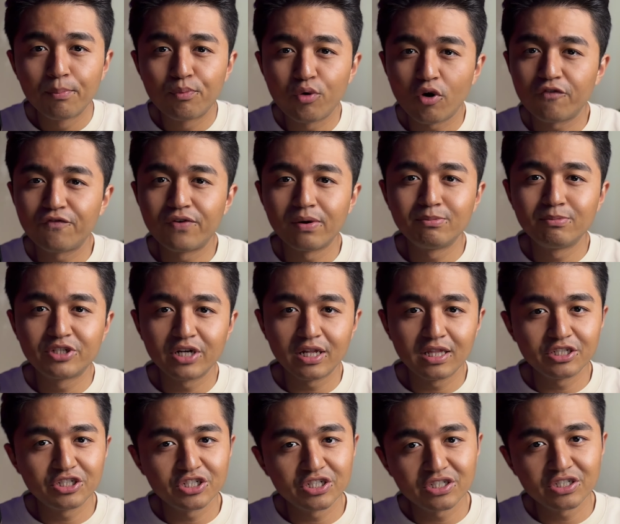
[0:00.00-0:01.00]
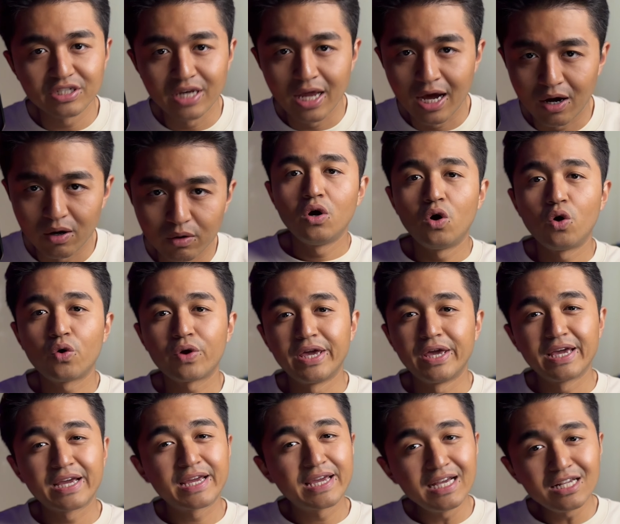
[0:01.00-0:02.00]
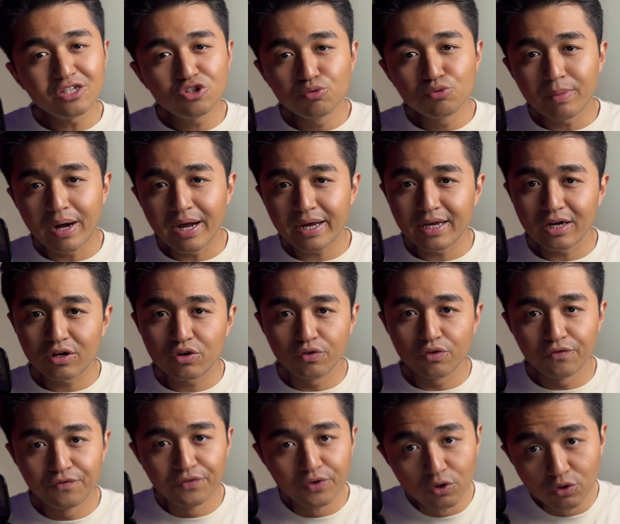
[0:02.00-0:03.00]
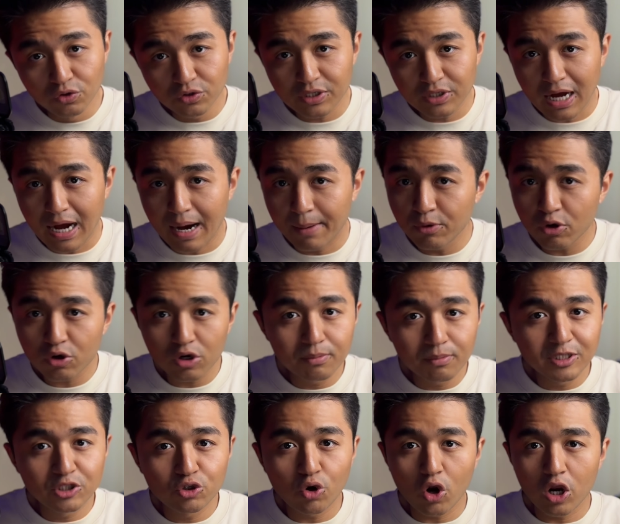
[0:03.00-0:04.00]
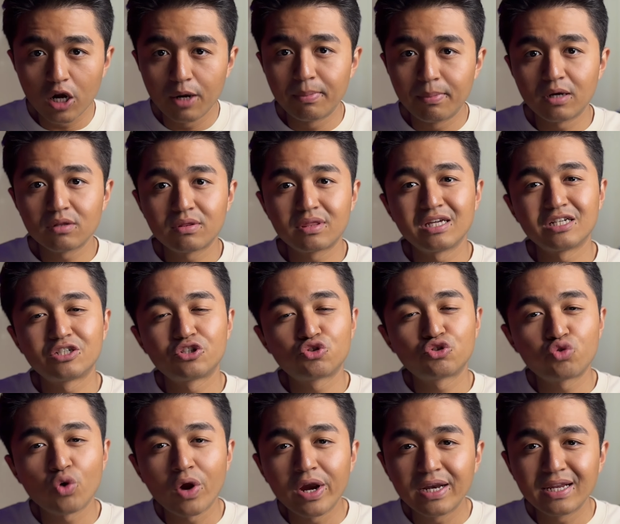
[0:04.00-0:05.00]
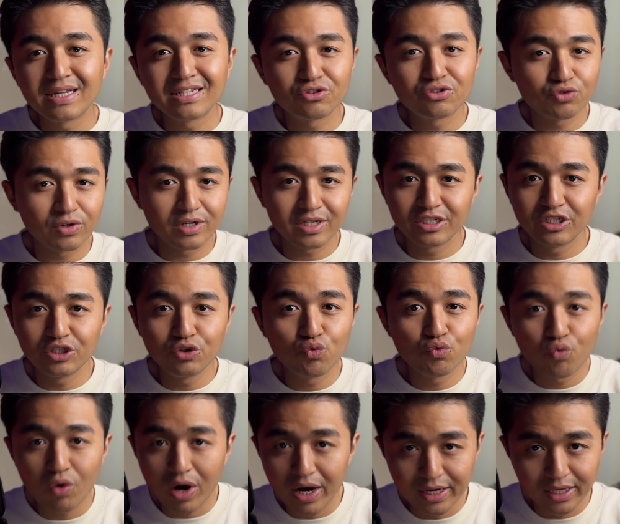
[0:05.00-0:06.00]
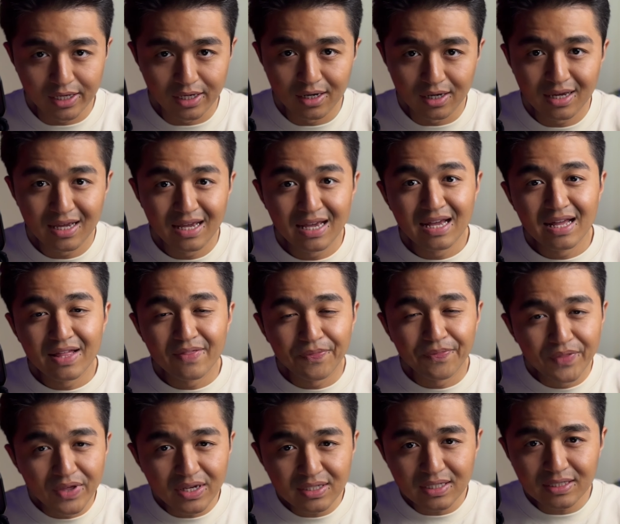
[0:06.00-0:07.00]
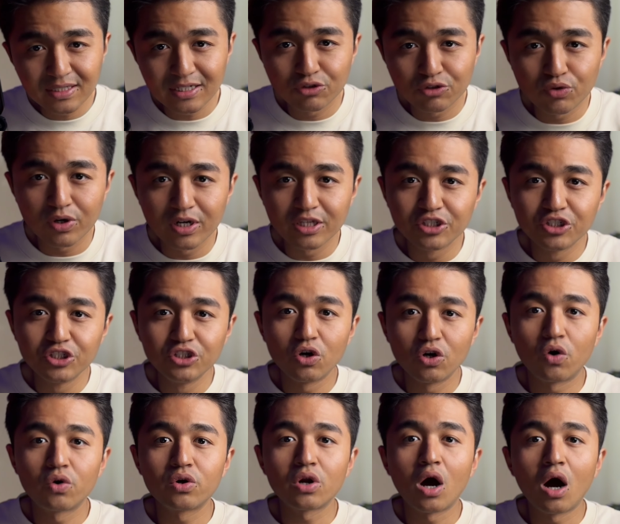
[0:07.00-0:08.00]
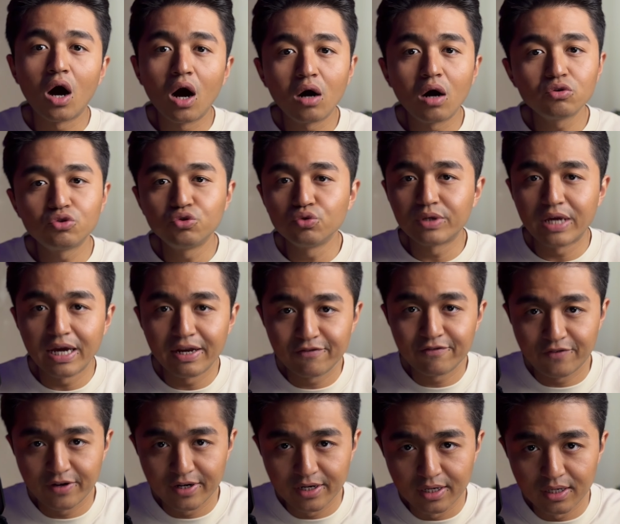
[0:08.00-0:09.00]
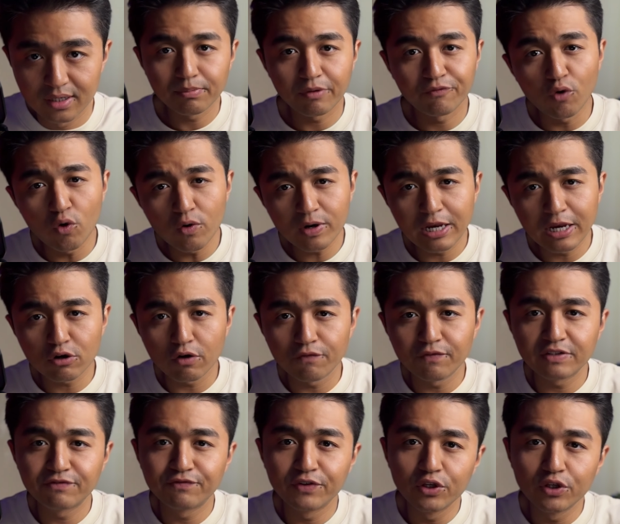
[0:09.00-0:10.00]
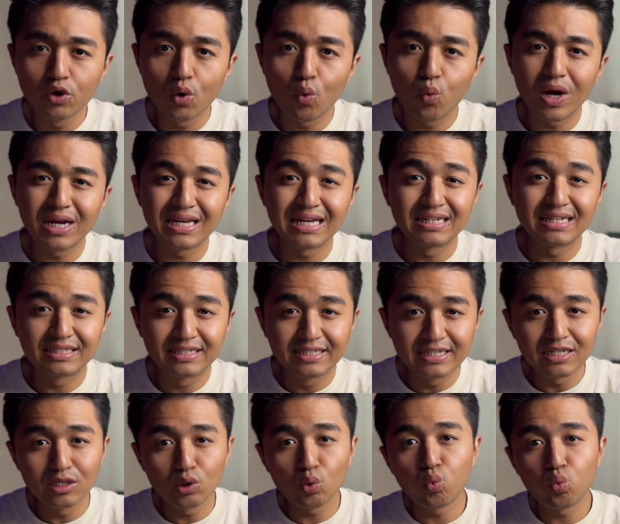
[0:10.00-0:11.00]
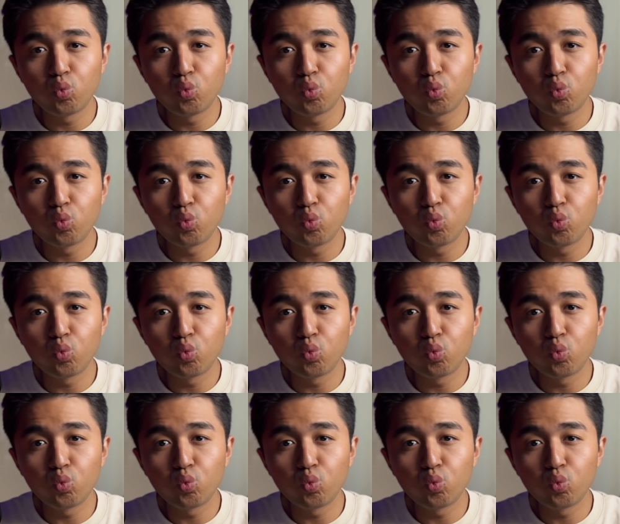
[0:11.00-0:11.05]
prop firm challenges now. Okay, in case you might get confused, I'm not going to be talking about the trading strategy right here. This is a strategy on how to get funded. Before we click off this video, wait until